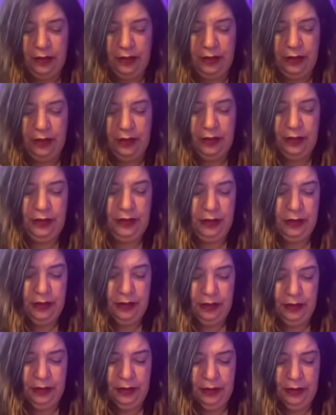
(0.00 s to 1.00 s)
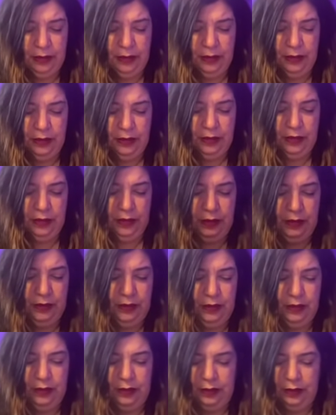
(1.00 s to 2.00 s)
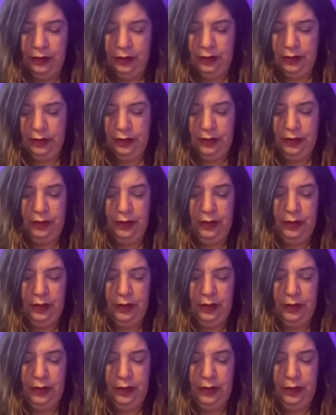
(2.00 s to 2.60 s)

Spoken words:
[no speech]